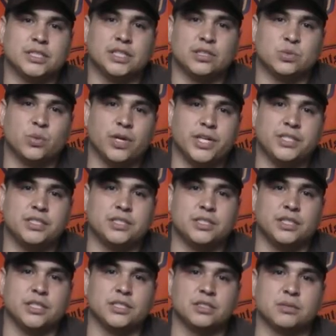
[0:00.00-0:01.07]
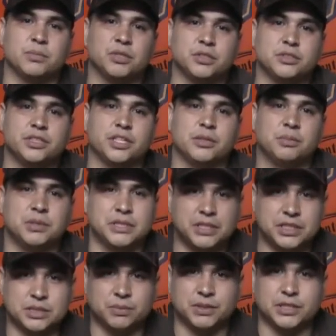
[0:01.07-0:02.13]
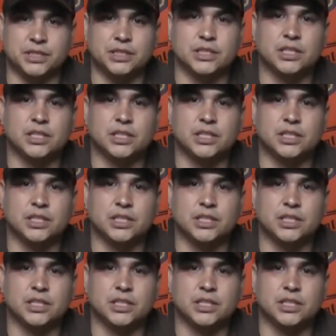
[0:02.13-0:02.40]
that twice. It is a military policeman.